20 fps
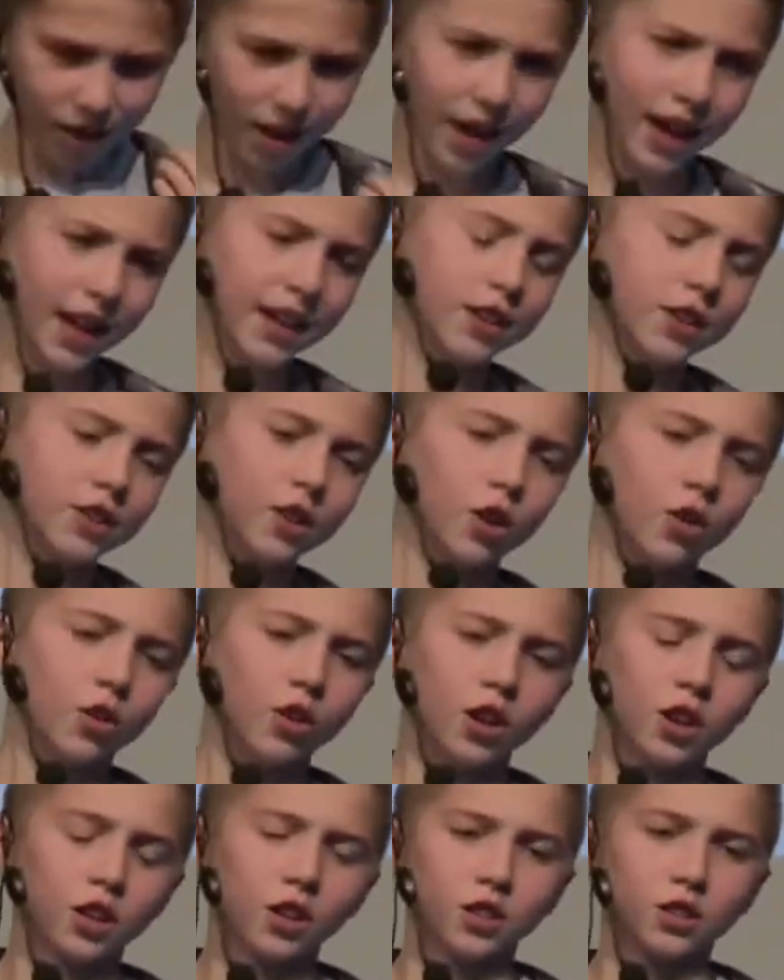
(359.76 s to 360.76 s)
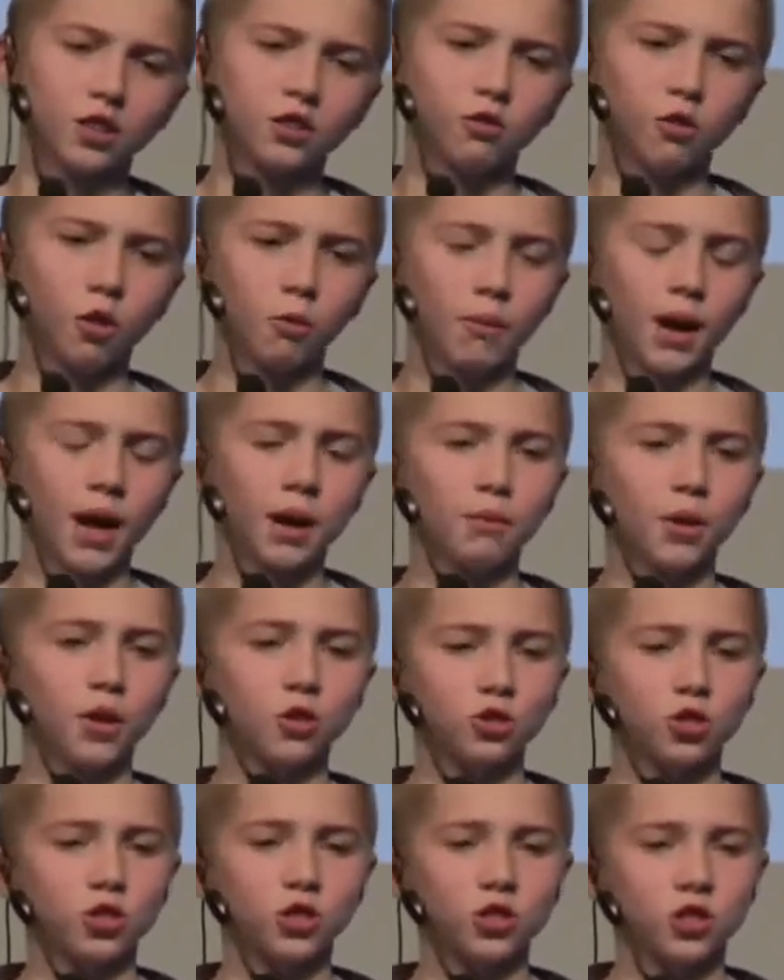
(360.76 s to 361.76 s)
I could no longer control my
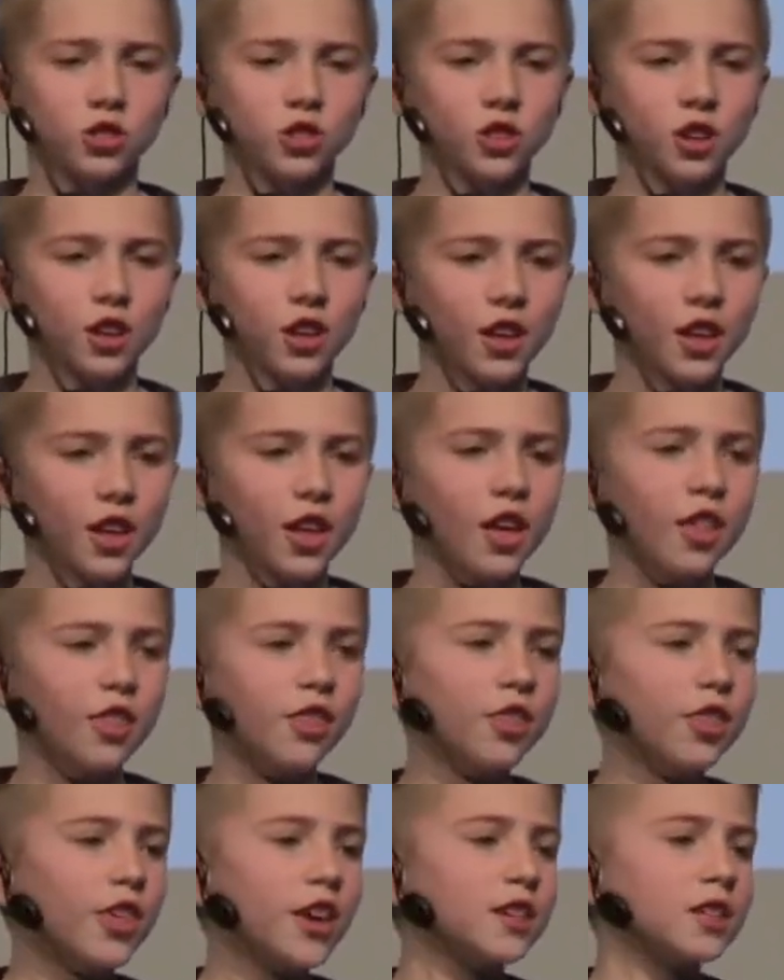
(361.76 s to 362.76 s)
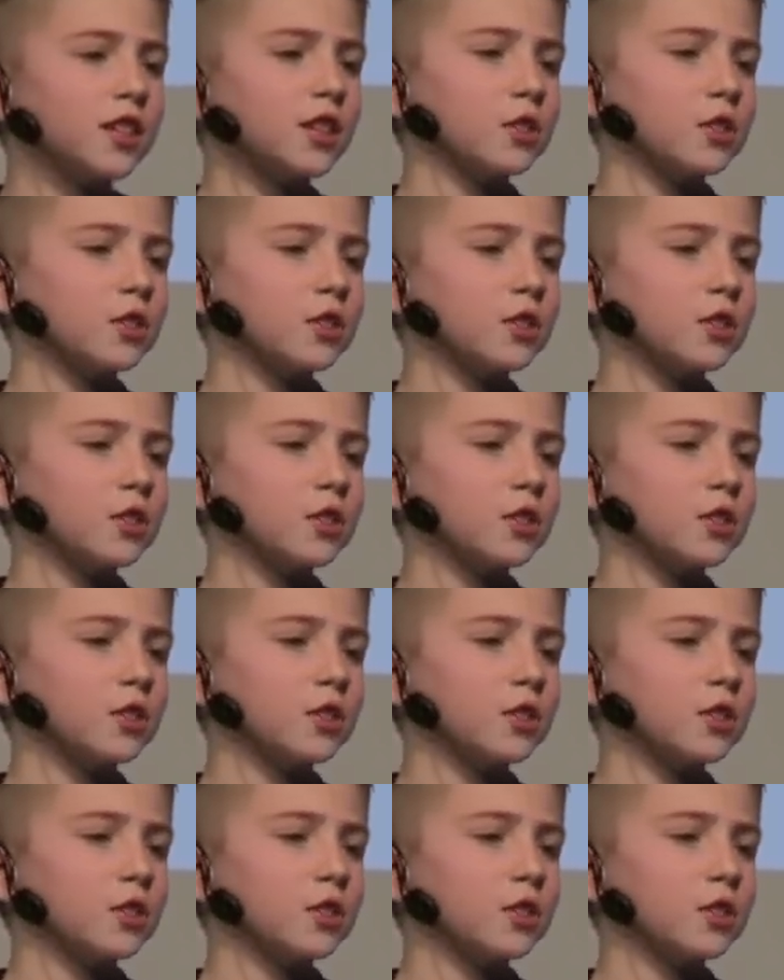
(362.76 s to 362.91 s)
emotions. This